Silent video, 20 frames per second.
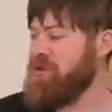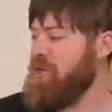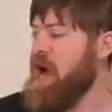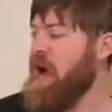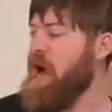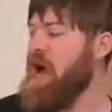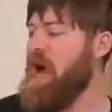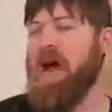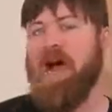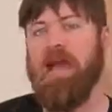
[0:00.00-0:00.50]

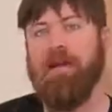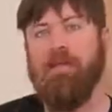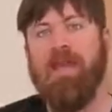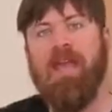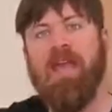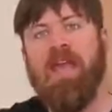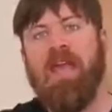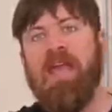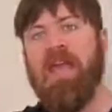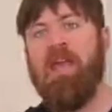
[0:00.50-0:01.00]
time.
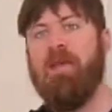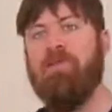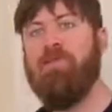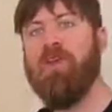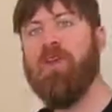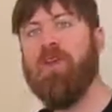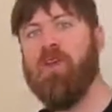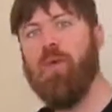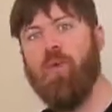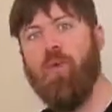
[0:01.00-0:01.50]
If
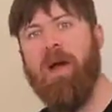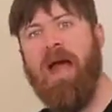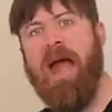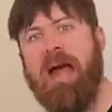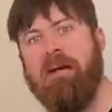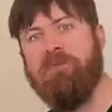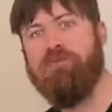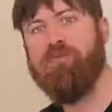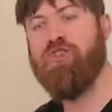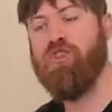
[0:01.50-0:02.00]

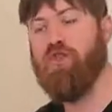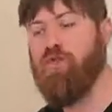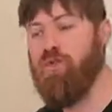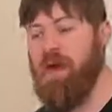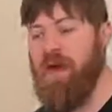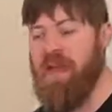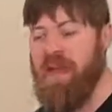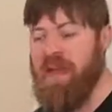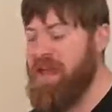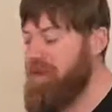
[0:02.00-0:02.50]
to
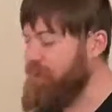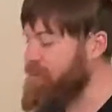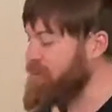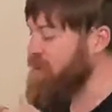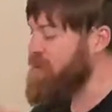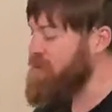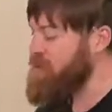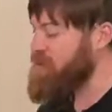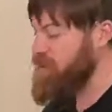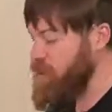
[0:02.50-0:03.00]

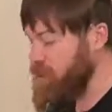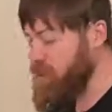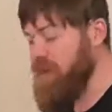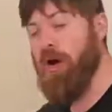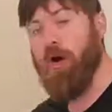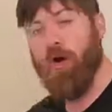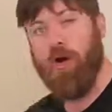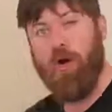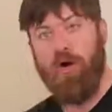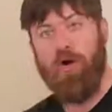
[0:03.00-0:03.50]

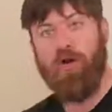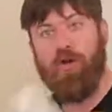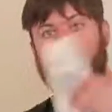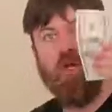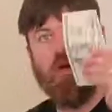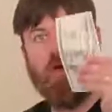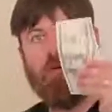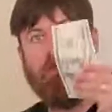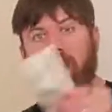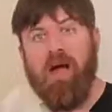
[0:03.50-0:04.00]
earn
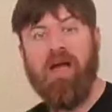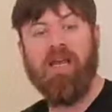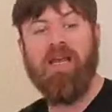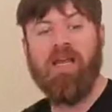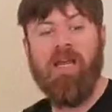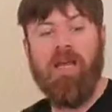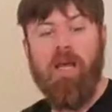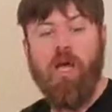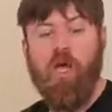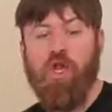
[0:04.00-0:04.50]
your
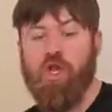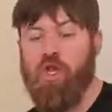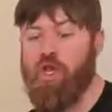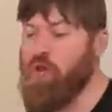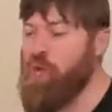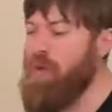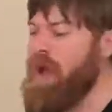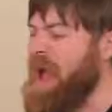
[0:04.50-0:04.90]
money, you